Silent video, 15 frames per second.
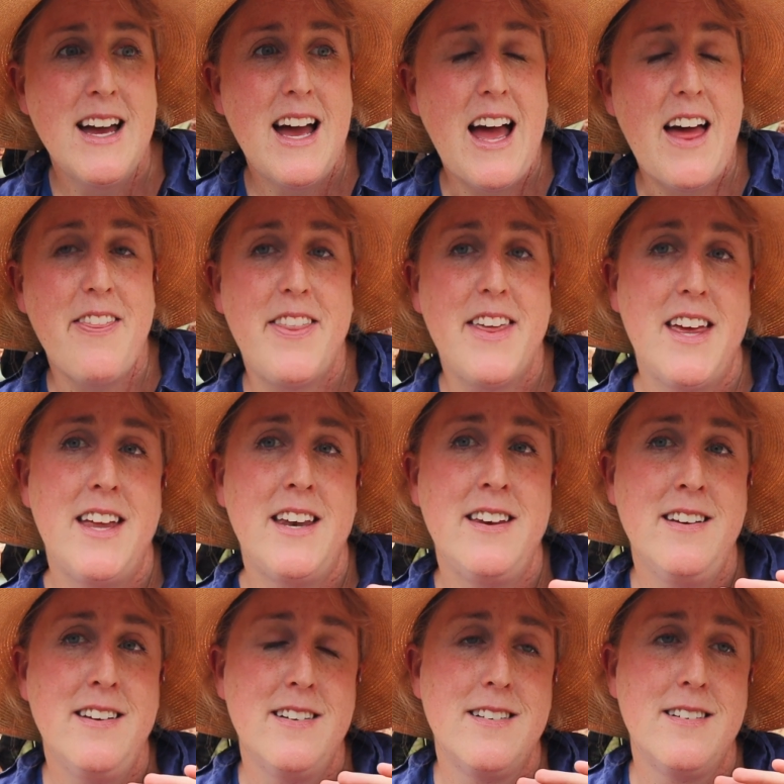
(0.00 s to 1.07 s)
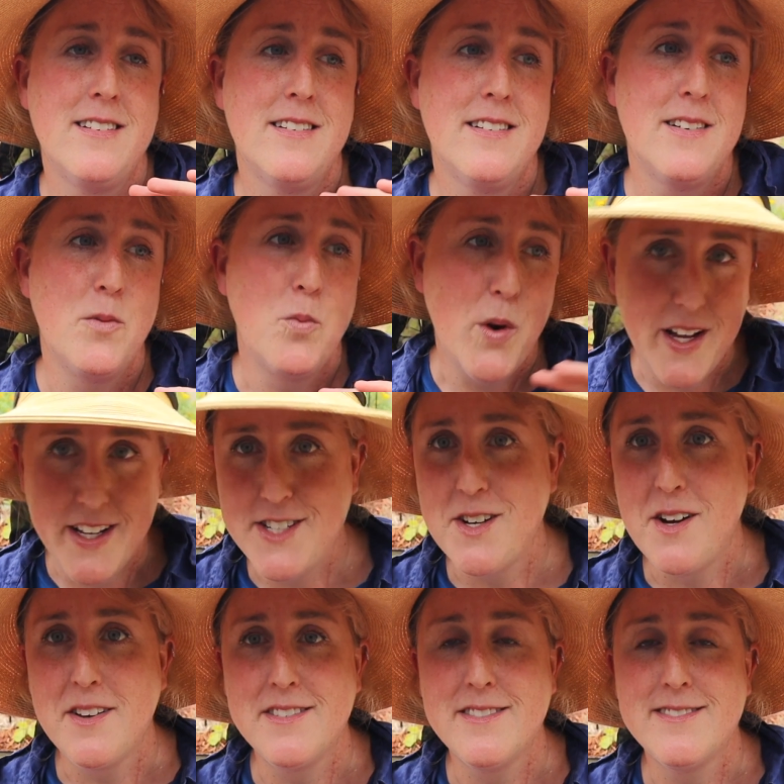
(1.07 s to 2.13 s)
and then we're
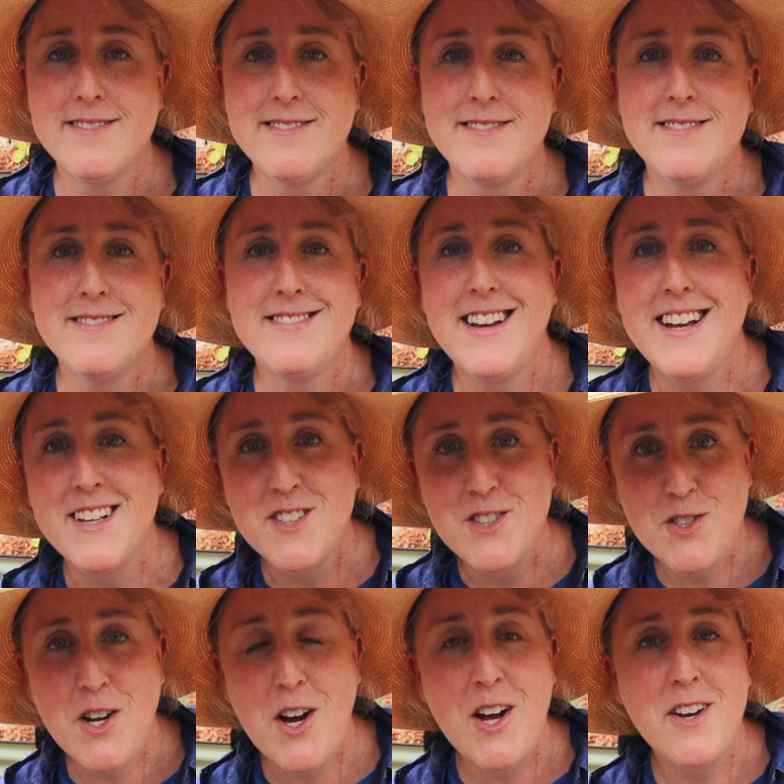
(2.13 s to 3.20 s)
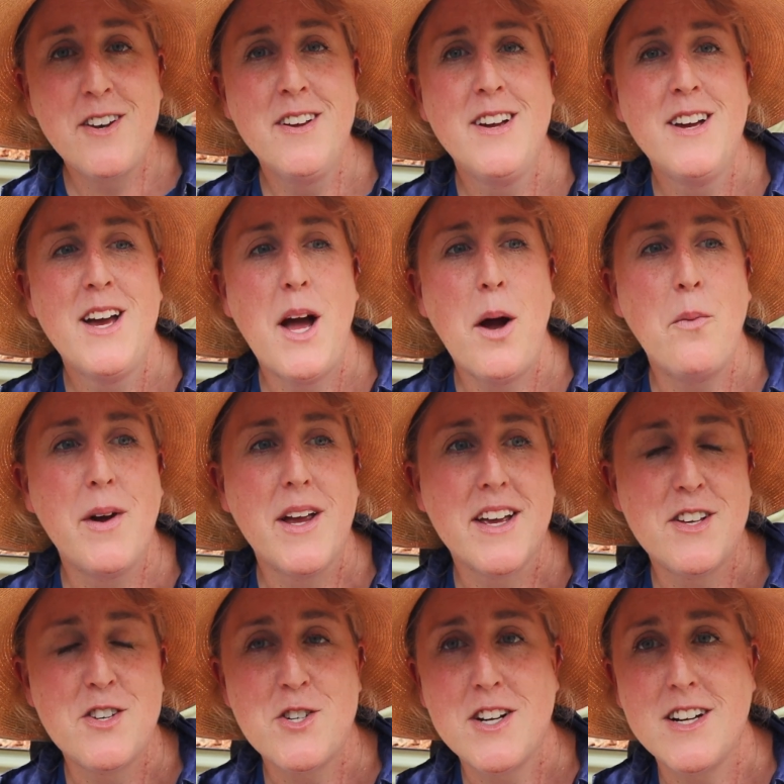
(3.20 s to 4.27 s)
done. It's done, and we
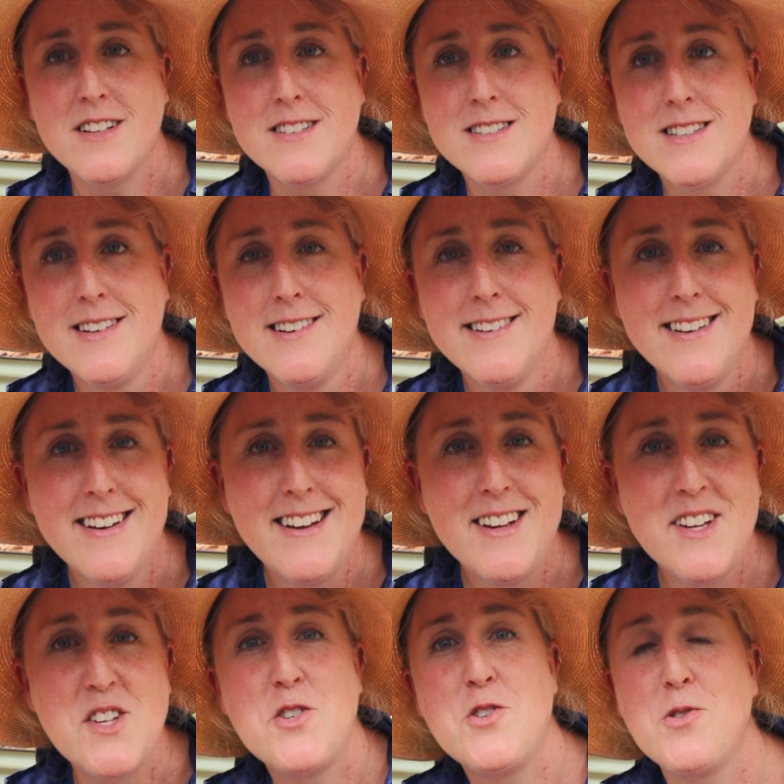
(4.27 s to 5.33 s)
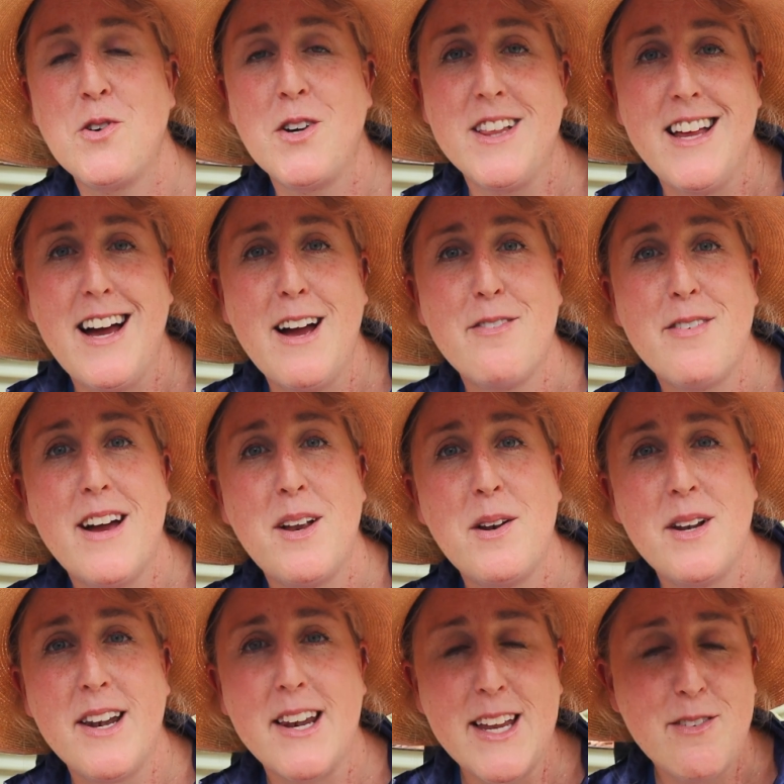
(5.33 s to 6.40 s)
can just enjoy life
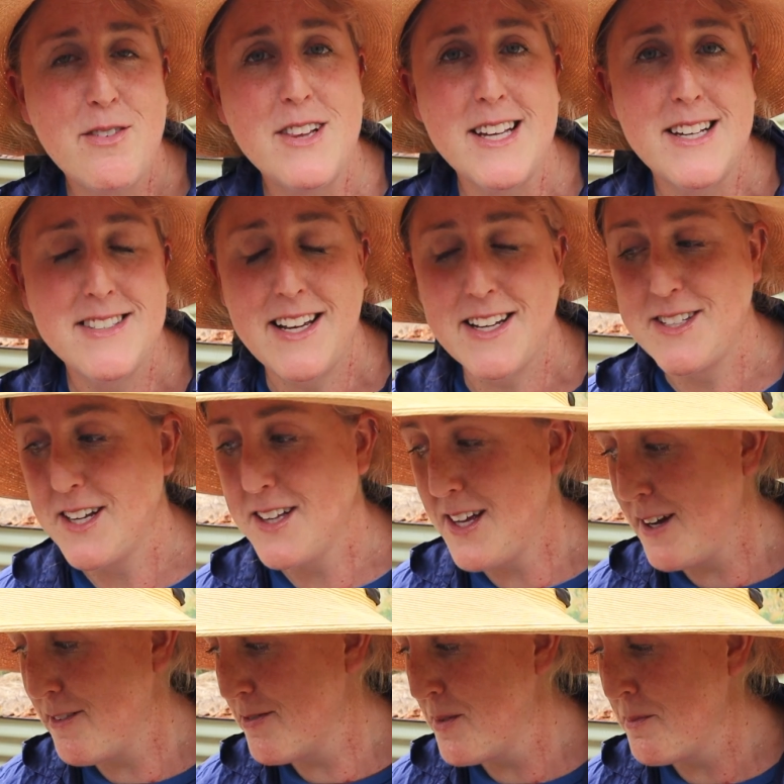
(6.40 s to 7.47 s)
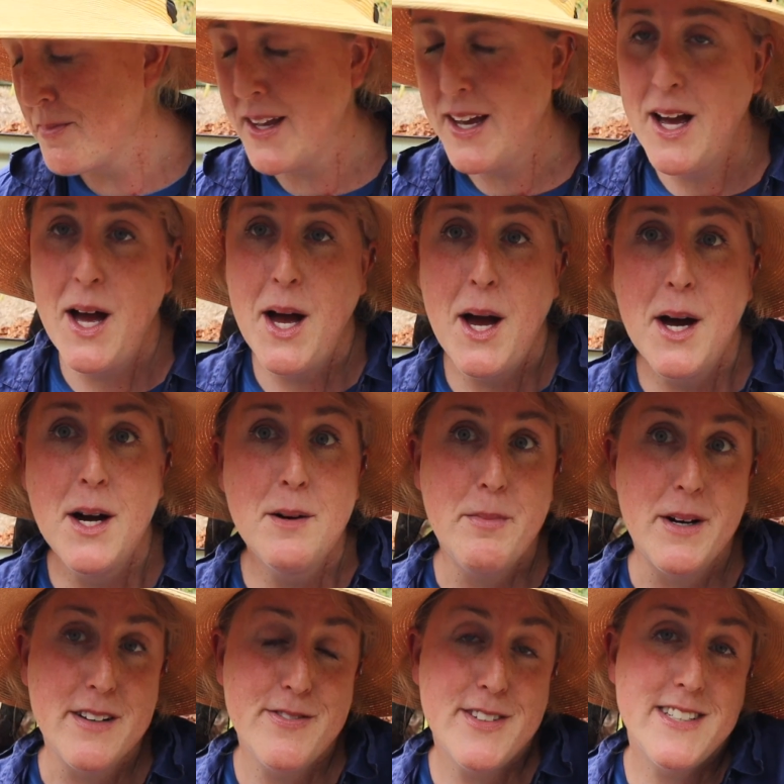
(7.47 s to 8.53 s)
and live a less hectic life.
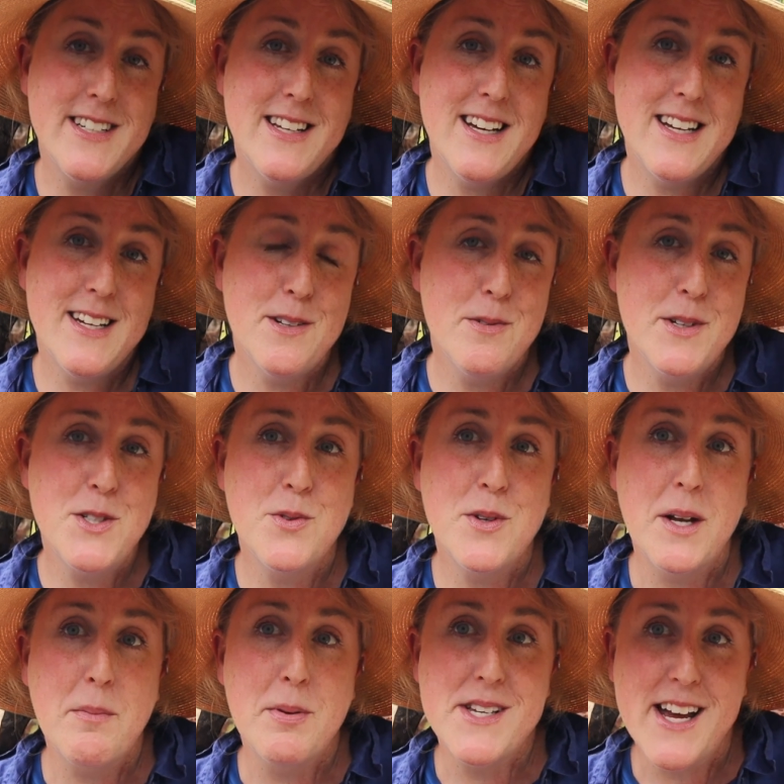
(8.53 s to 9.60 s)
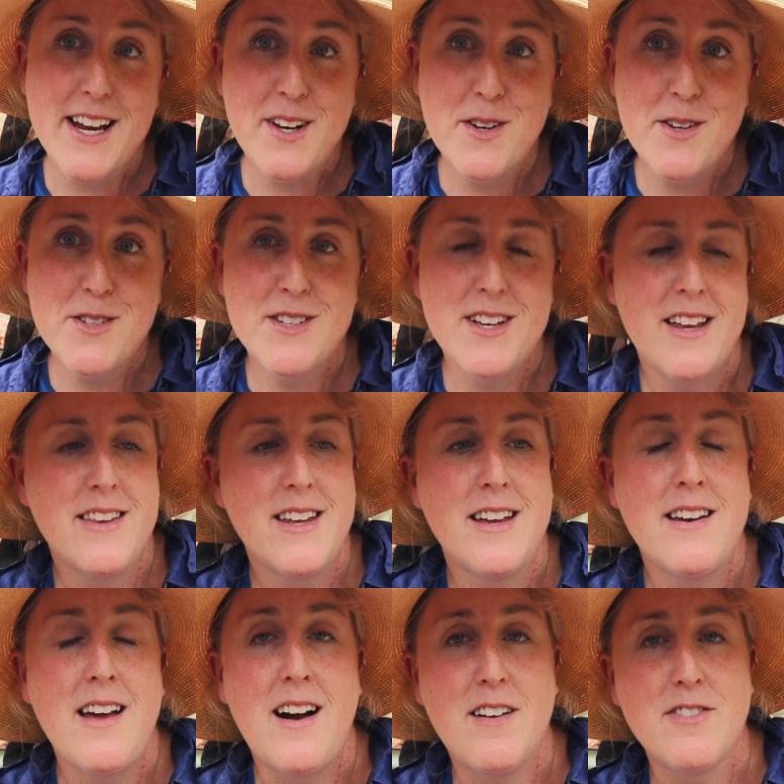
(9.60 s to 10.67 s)
But for today we're doing potatoes, and
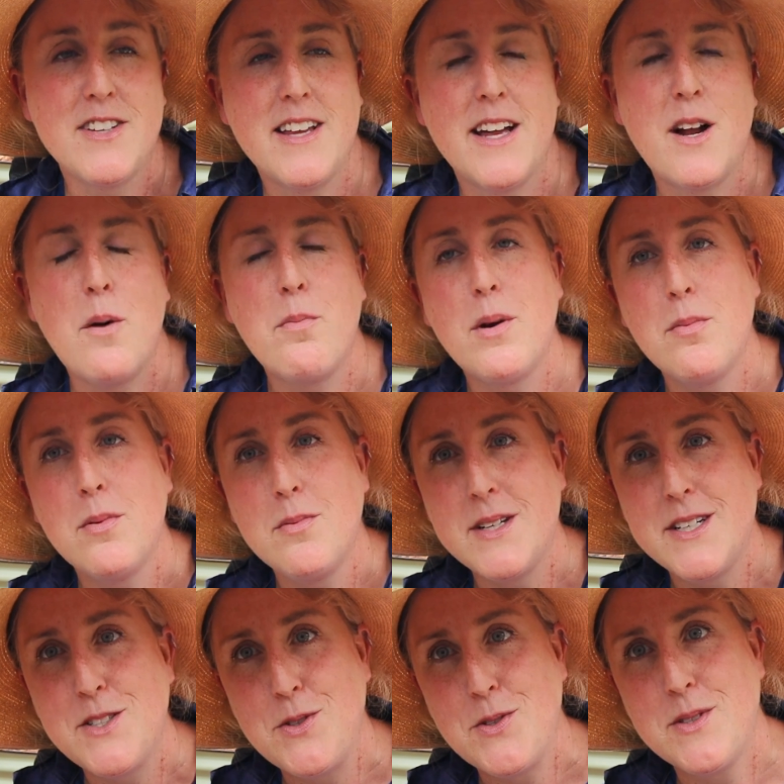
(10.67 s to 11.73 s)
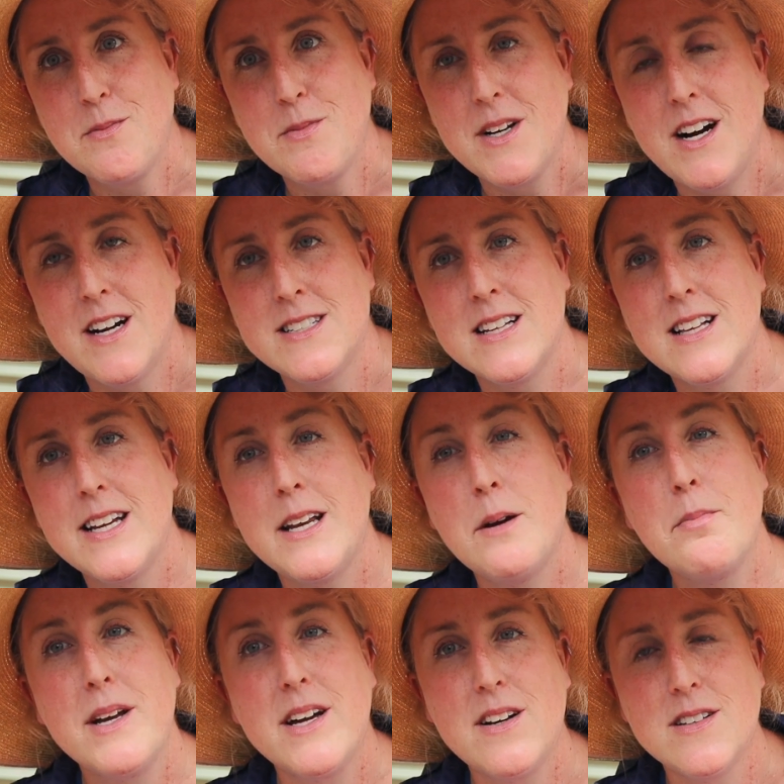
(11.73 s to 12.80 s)
then after that I'll probably do some garden
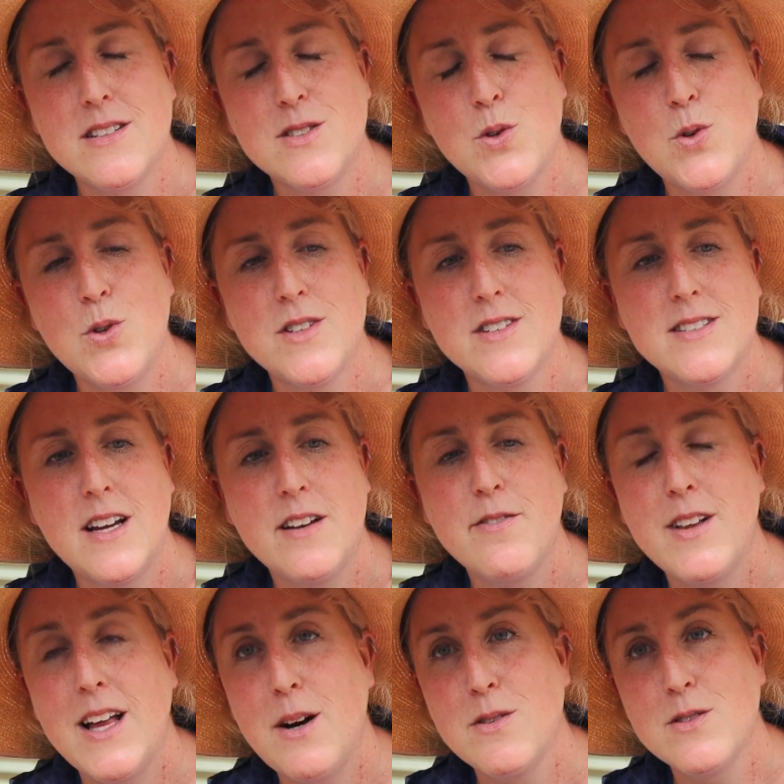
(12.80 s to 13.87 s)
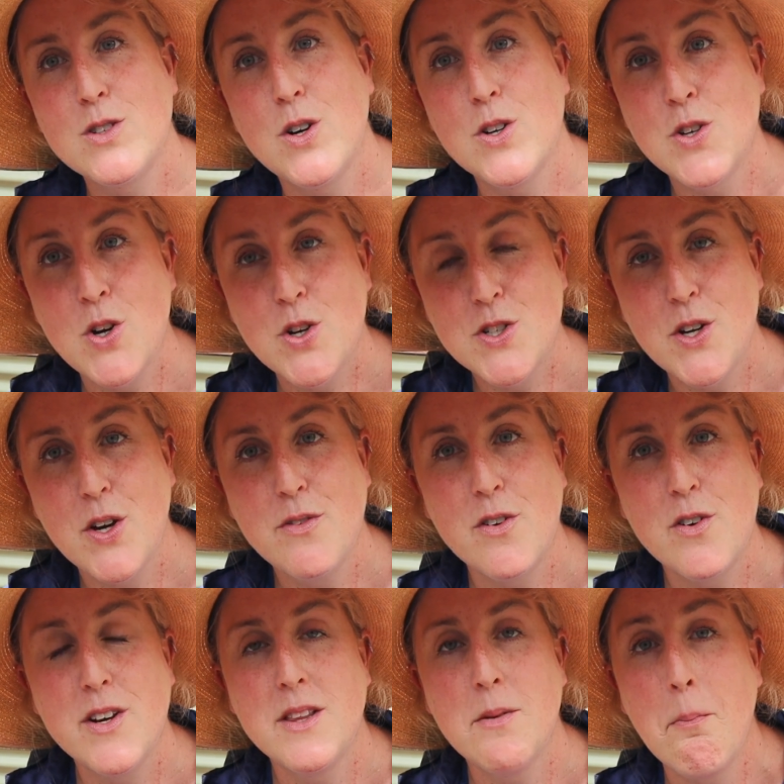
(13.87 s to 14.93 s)
cleanup, because all the sunflowers got knocked over in the